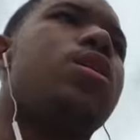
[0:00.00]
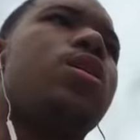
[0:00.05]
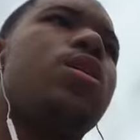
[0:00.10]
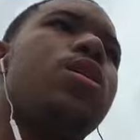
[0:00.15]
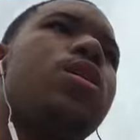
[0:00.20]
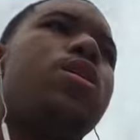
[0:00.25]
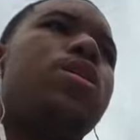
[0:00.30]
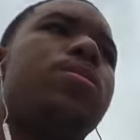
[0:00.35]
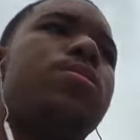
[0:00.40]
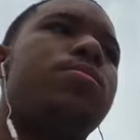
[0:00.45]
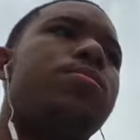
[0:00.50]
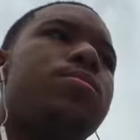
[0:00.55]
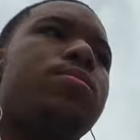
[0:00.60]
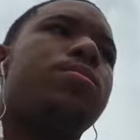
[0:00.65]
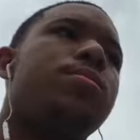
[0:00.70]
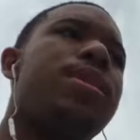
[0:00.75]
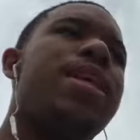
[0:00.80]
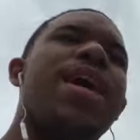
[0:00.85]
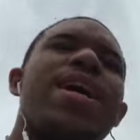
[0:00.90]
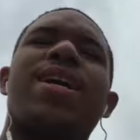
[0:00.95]
um,
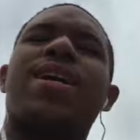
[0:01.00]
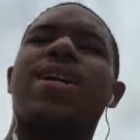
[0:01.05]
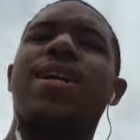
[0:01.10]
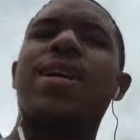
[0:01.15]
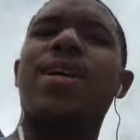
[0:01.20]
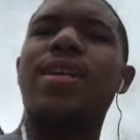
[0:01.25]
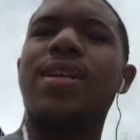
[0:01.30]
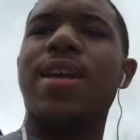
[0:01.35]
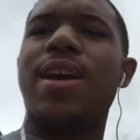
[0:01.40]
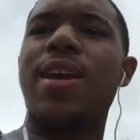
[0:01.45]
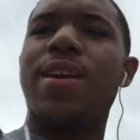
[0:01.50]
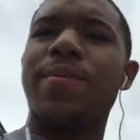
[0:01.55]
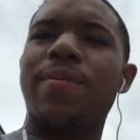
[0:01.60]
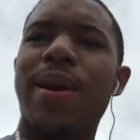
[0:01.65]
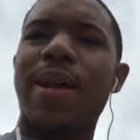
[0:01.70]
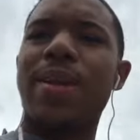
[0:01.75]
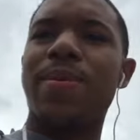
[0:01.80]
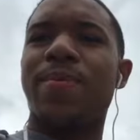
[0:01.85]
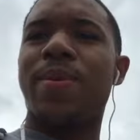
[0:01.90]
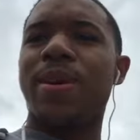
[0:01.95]
that kid that
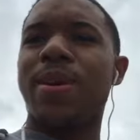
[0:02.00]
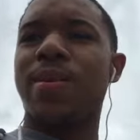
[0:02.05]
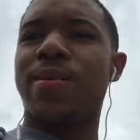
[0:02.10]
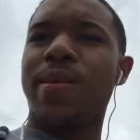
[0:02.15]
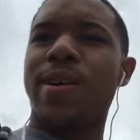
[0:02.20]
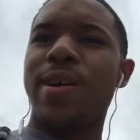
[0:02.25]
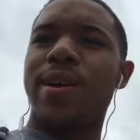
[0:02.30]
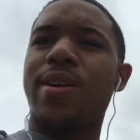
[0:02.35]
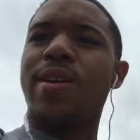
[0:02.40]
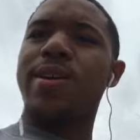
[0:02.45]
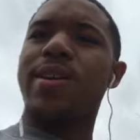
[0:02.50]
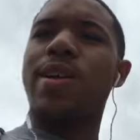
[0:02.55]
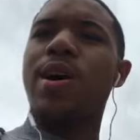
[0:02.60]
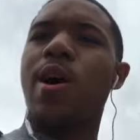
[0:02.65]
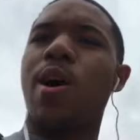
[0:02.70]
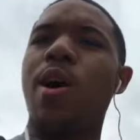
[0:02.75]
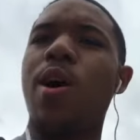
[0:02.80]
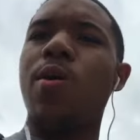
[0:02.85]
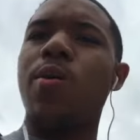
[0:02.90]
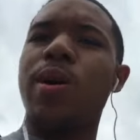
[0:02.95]
everybody be around in
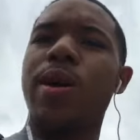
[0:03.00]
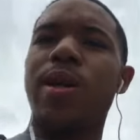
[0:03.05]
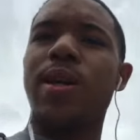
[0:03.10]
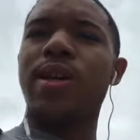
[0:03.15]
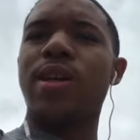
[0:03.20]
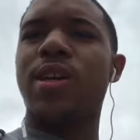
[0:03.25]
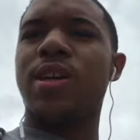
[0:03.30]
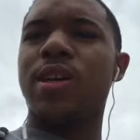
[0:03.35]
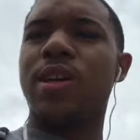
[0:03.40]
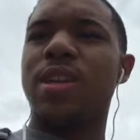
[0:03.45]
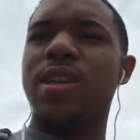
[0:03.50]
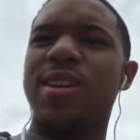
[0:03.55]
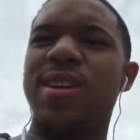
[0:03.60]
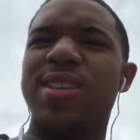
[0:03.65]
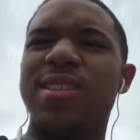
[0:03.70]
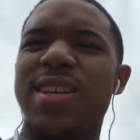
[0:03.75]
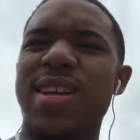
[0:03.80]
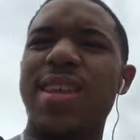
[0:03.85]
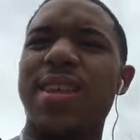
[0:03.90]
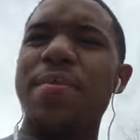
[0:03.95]
the hallway,
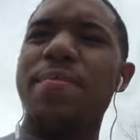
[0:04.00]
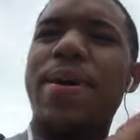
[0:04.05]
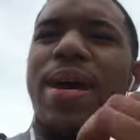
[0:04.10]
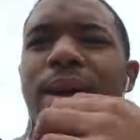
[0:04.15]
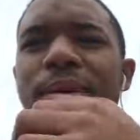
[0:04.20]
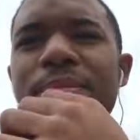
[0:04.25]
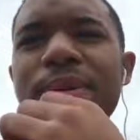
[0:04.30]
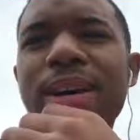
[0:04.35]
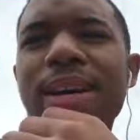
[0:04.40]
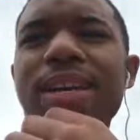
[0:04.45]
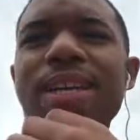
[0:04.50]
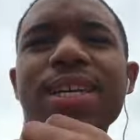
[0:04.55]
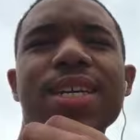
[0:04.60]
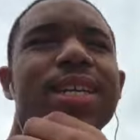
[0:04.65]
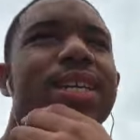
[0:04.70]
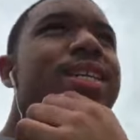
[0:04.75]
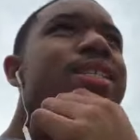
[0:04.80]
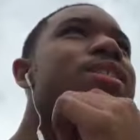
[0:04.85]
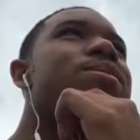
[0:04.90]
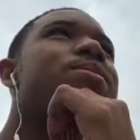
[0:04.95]
is that the backpack
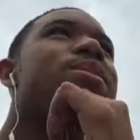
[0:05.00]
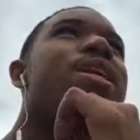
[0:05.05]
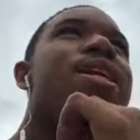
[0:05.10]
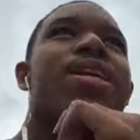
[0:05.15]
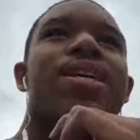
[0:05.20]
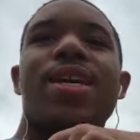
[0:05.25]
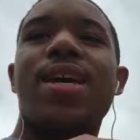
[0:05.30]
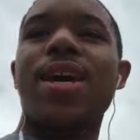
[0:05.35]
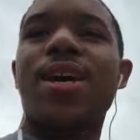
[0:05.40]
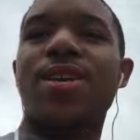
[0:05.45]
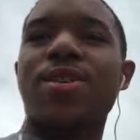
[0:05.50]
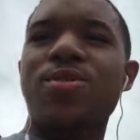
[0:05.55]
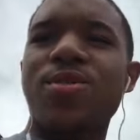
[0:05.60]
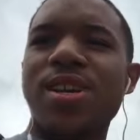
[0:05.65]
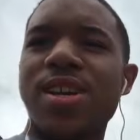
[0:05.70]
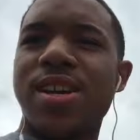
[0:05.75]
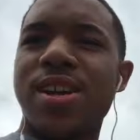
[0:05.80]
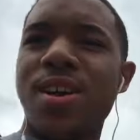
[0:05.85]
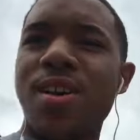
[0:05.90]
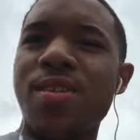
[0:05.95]
kid? She was like, yeah, you
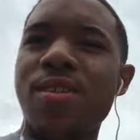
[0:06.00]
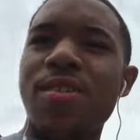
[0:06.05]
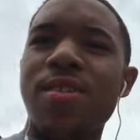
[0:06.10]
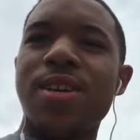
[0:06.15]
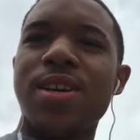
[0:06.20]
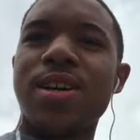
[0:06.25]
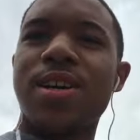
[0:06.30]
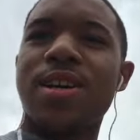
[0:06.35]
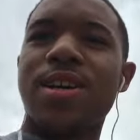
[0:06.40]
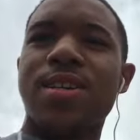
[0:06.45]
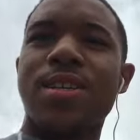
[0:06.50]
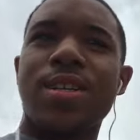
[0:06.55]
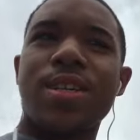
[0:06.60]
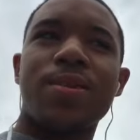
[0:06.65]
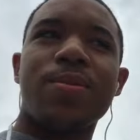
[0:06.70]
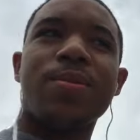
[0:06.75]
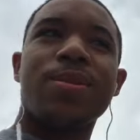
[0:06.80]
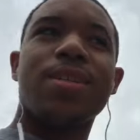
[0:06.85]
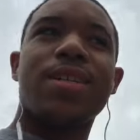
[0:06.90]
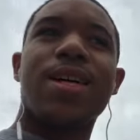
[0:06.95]
didn't know?
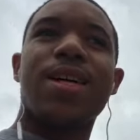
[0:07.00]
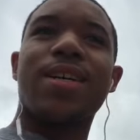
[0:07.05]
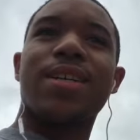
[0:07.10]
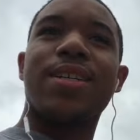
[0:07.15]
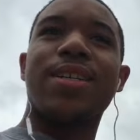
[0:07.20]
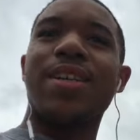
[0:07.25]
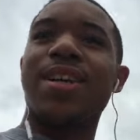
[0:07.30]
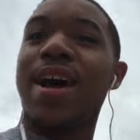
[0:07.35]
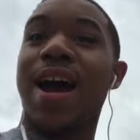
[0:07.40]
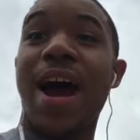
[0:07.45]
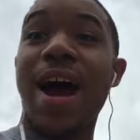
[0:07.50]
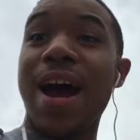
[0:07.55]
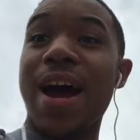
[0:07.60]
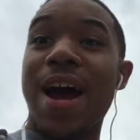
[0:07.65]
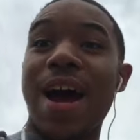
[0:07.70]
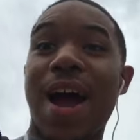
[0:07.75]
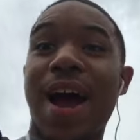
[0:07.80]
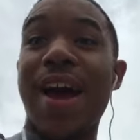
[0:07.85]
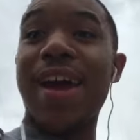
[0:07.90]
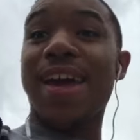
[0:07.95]
I was like, nah,
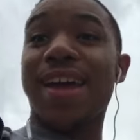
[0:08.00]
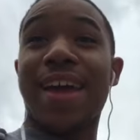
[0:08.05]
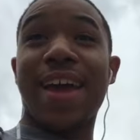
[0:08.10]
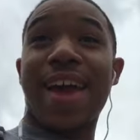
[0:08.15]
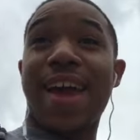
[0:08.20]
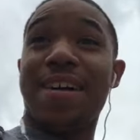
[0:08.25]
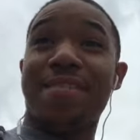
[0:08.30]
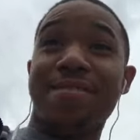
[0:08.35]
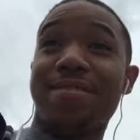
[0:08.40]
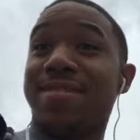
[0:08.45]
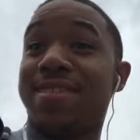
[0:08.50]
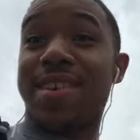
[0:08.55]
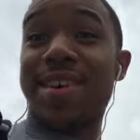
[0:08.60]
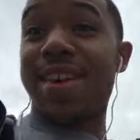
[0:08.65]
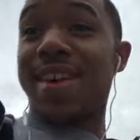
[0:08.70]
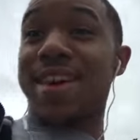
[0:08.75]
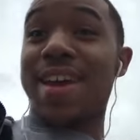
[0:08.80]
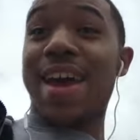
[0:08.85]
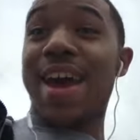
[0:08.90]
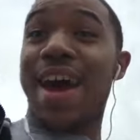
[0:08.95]
I,
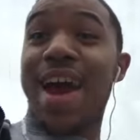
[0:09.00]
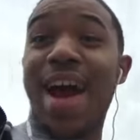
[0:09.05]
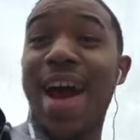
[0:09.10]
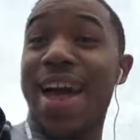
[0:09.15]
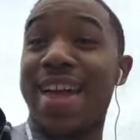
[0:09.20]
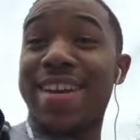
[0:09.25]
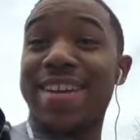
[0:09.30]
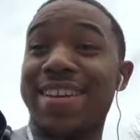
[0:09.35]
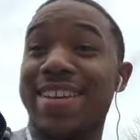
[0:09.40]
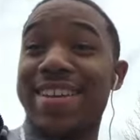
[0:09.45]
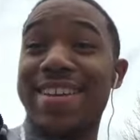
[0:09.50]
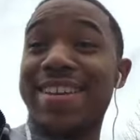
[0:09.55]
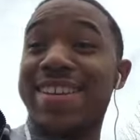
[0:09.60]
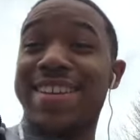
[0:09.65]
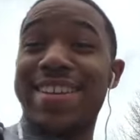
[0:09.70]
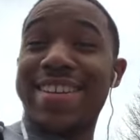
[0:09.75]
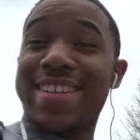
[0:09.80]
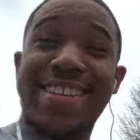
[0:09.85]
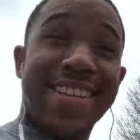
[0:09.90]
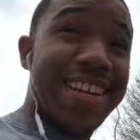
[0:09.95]
I, I,
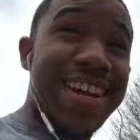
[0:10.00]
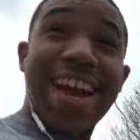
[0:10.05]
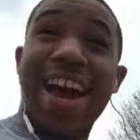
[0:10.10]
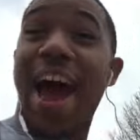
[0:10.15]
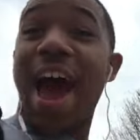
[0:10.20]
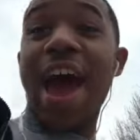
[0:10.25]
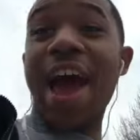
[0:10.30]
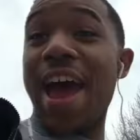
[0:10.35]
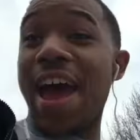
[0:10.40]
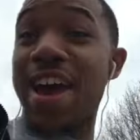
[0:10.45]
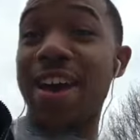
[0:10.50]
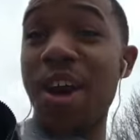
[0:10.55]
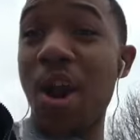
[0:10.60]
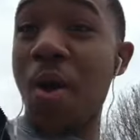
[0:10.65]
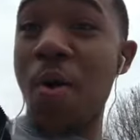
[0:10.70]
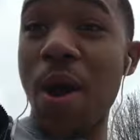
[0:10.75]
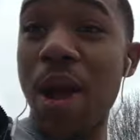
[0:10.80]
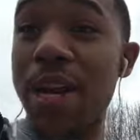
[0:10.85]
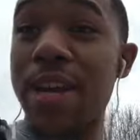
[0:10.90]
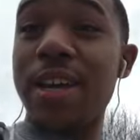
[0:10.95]
I had
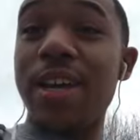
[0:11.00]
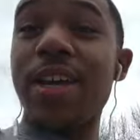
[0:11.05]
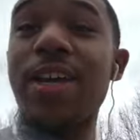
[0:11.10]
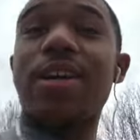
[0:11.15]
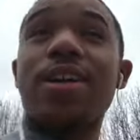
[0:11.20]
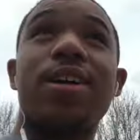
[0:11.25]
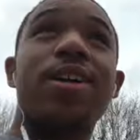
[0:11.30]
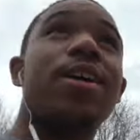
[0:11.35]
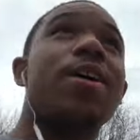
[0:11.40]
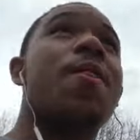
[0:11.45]
no idea.